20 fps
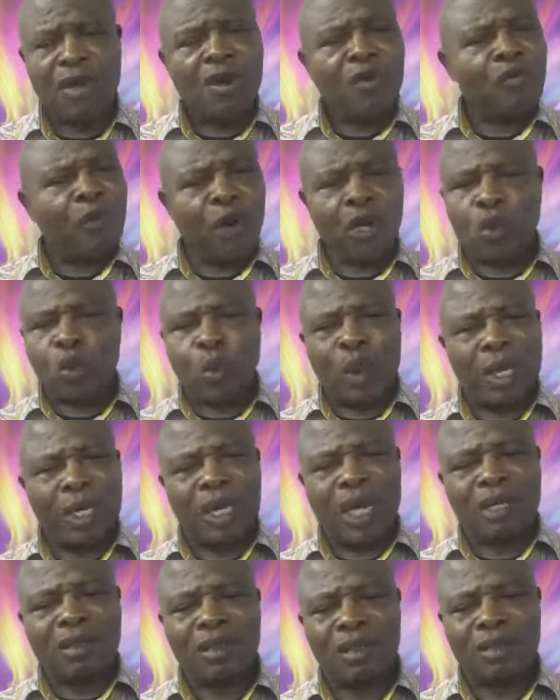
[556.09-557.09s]
False
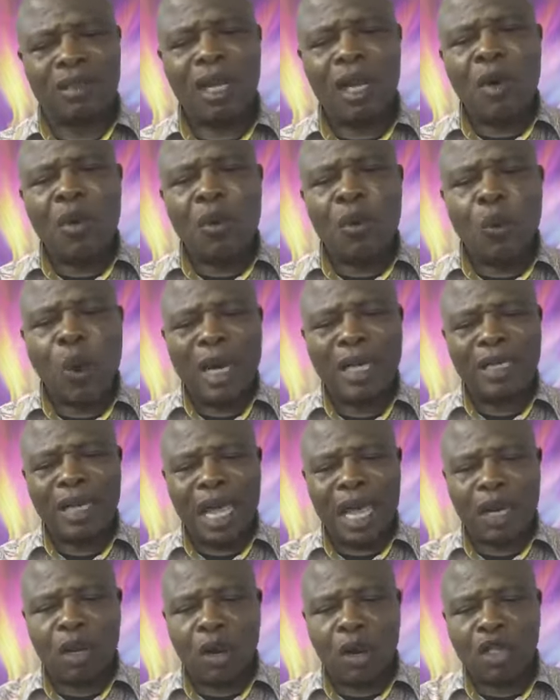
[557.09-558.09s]
witnesses. When
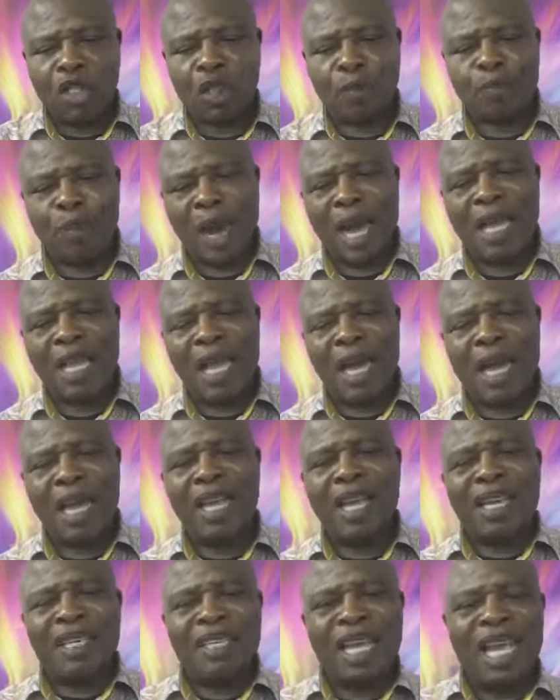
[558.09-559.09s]
they conspire,
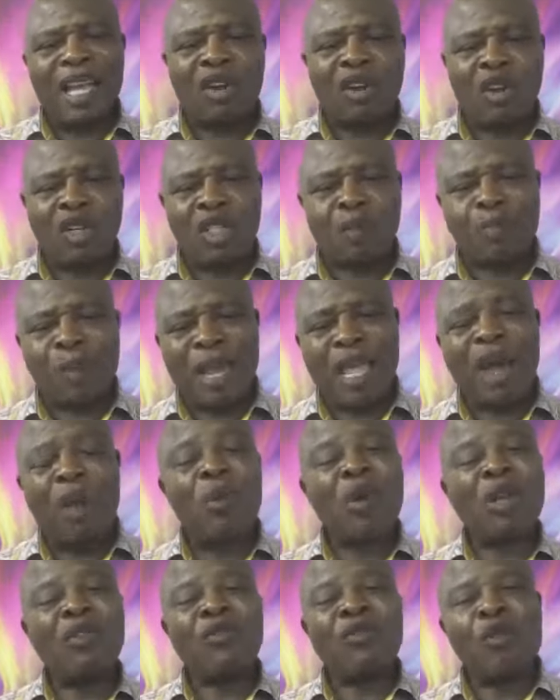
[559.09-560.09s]
they conspire
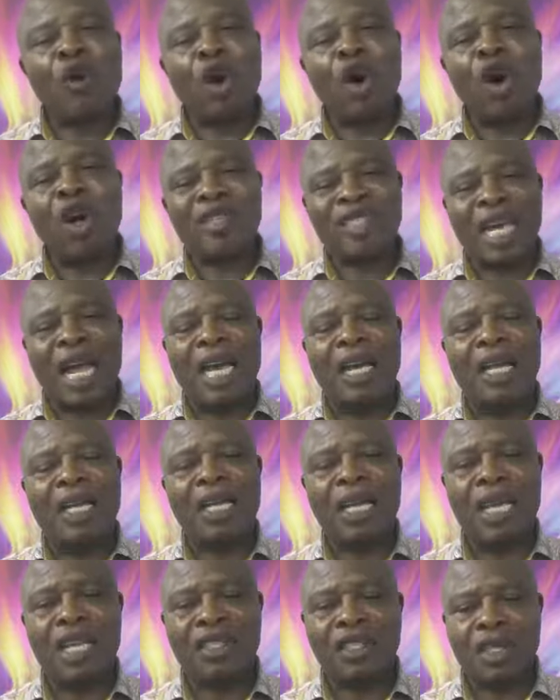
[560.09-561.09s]
with false
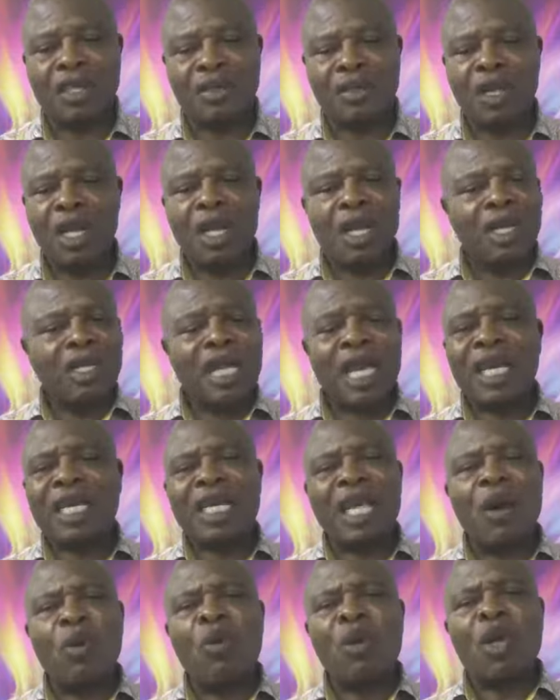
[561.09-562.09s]
allegations. They
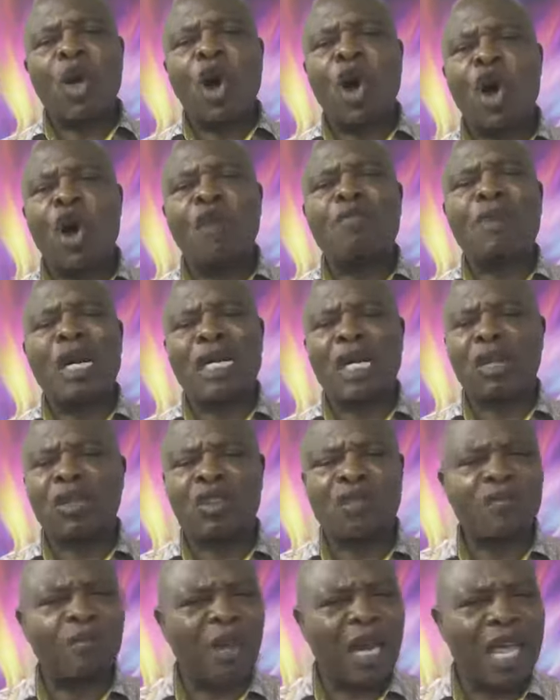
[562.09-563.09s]
came with all manner
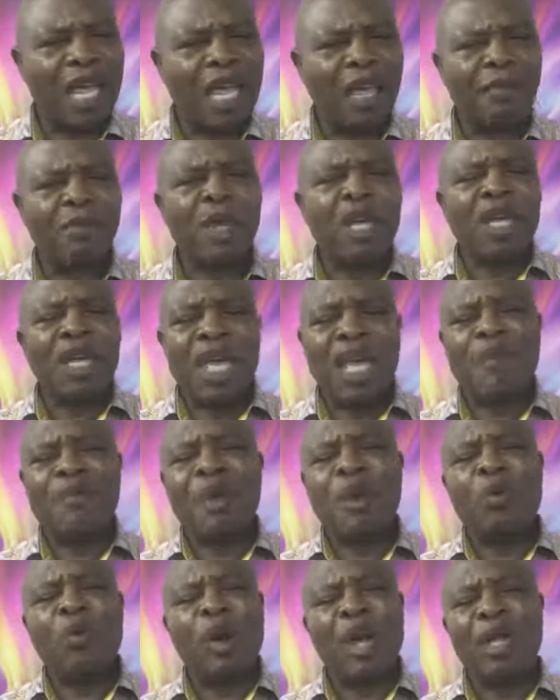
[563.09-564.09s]
of blame.
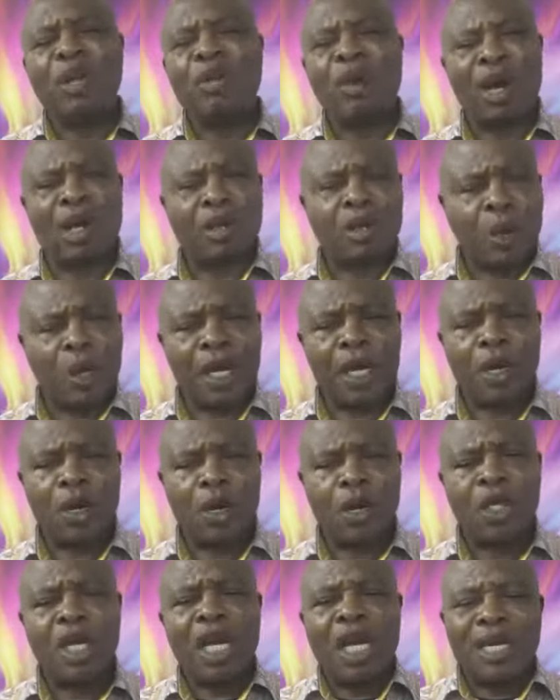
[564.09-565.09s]
Even when you are doing
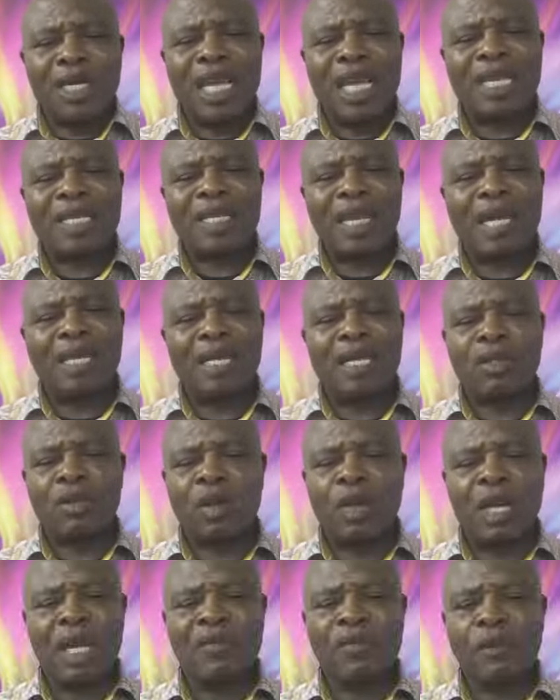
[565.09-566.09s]
good, they turn it
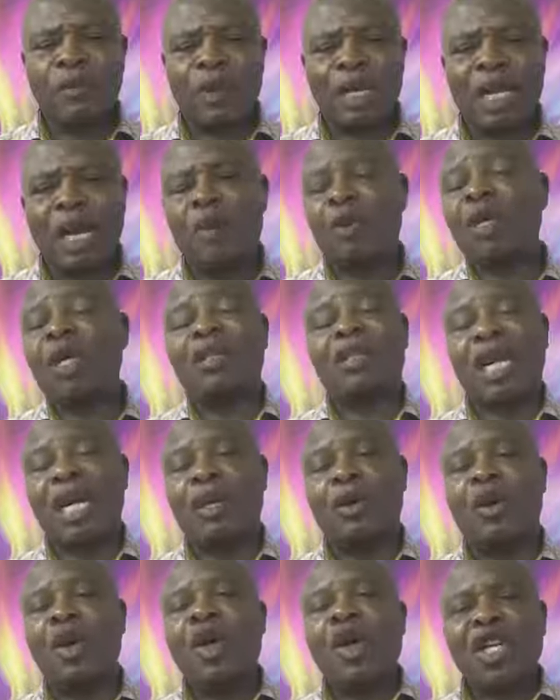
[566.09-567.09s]
to evil. But I want to
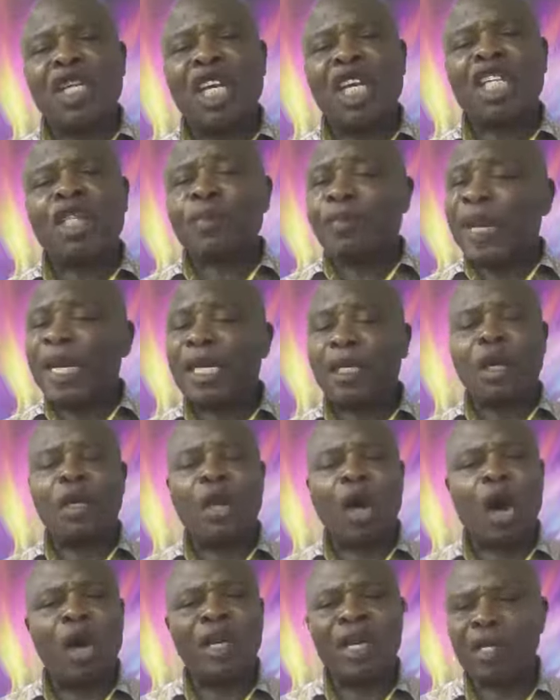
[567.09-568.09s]
tell you, the speed the
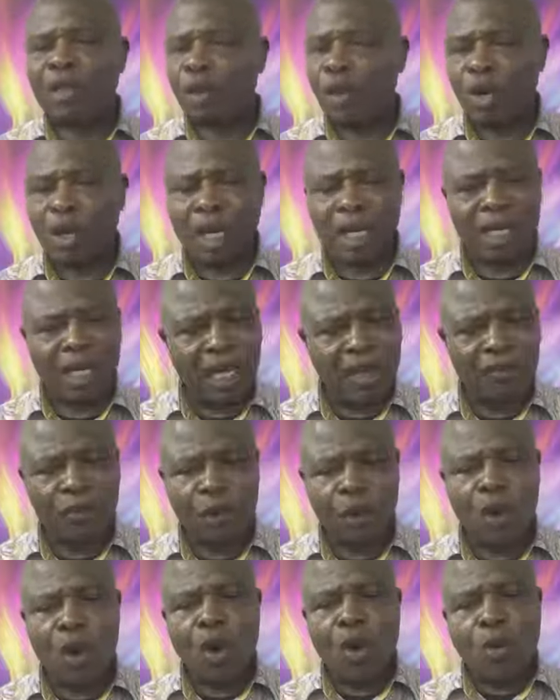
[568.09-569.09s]
Lord is going to give
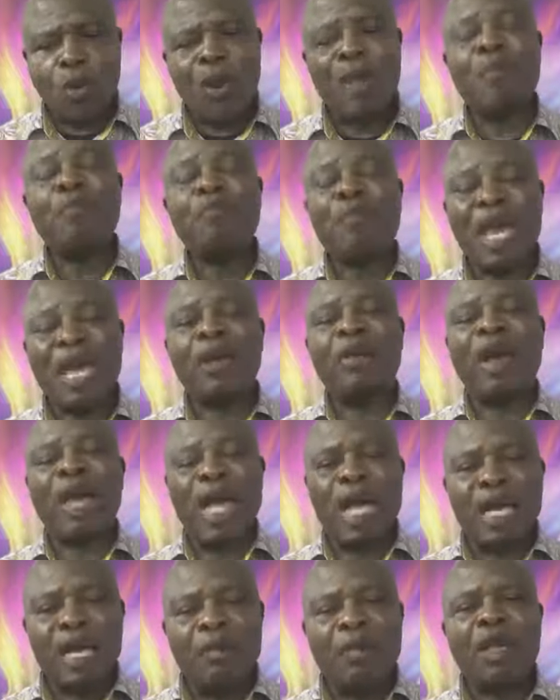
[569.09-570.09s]
you will make your
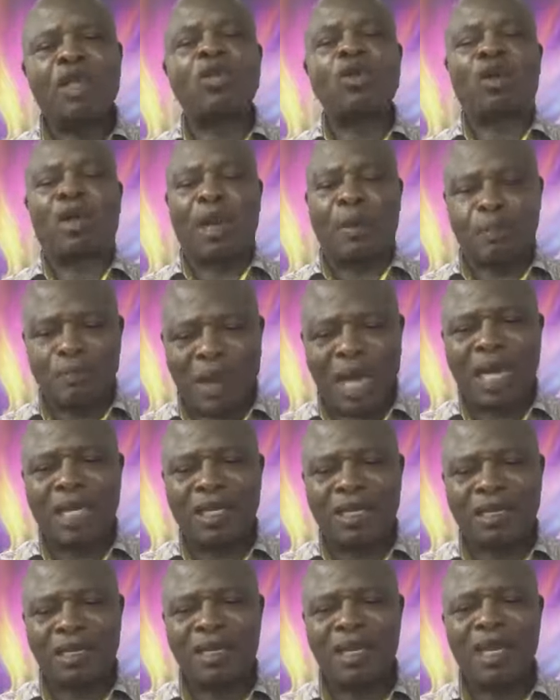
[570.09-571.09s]
enemy to
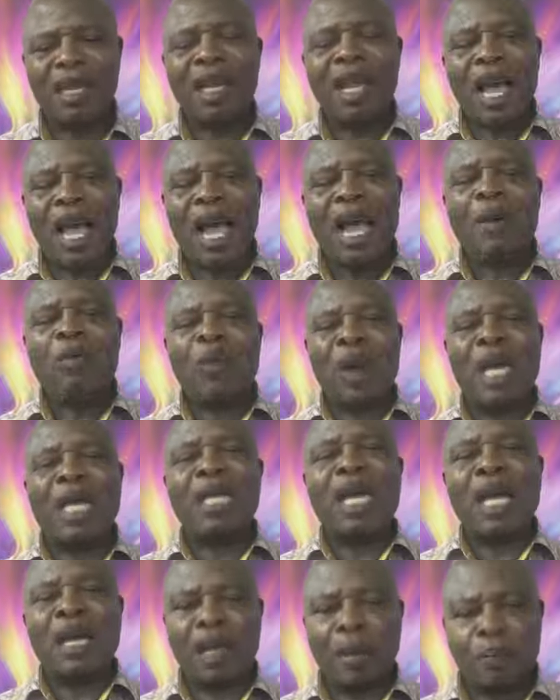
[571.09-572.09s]
repent. And
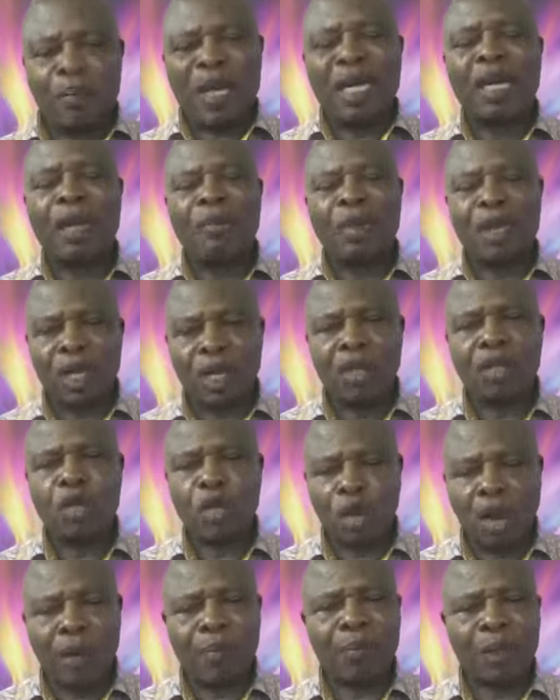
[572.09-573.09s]
when they repent, they begin to
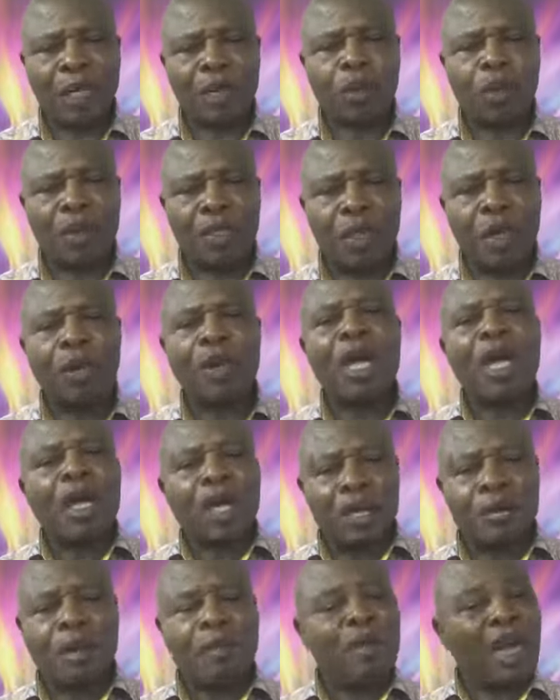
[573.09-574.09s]
cooperate with you.
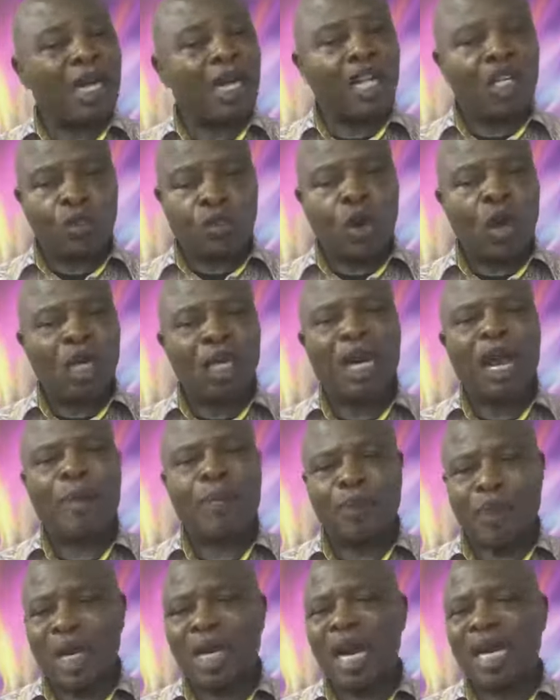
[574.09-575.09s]
Remember this morning, I
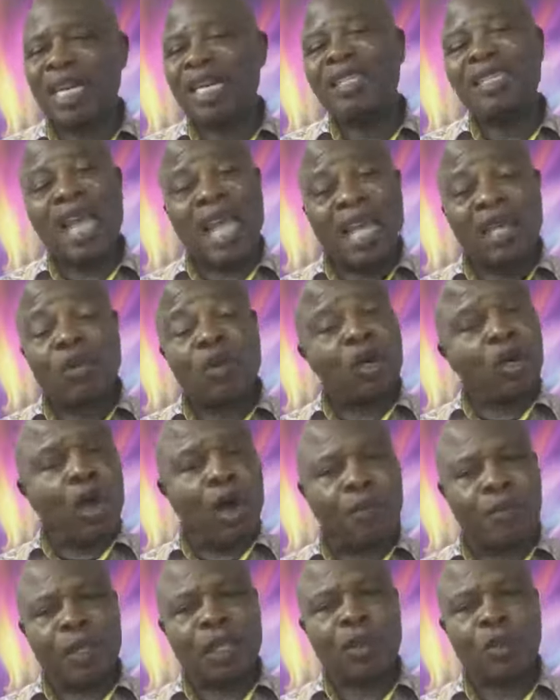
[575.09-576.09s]
pray that the days will
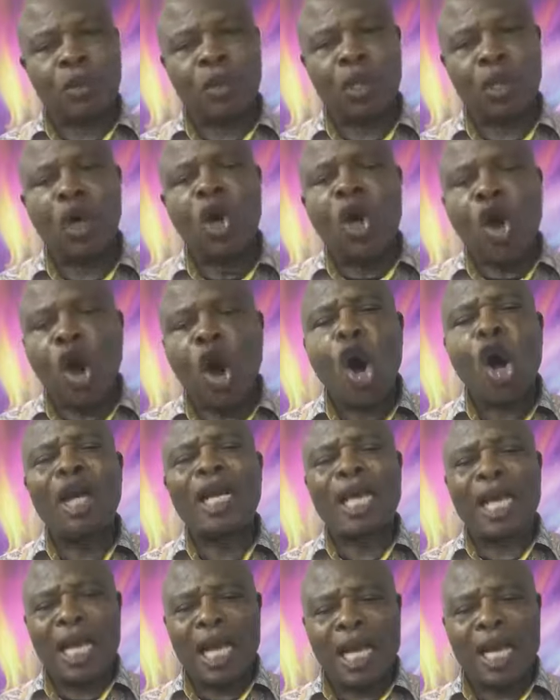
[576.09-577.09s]
cooperate with you. All
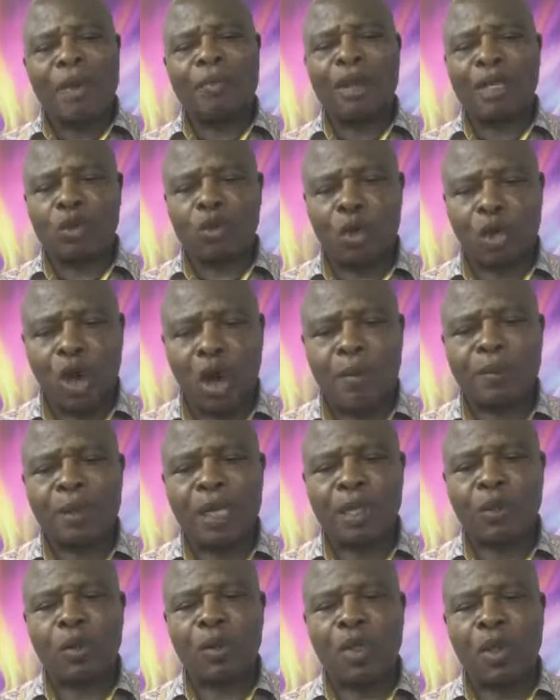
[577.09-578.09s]
the elements will
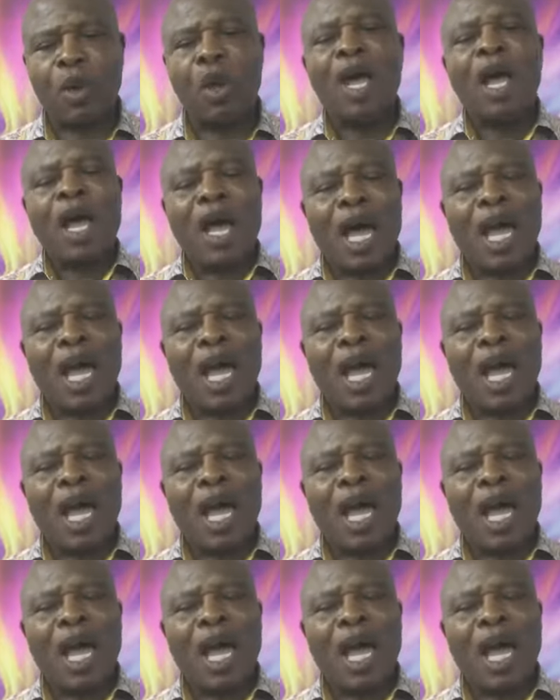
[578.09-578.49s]
cooperate with you.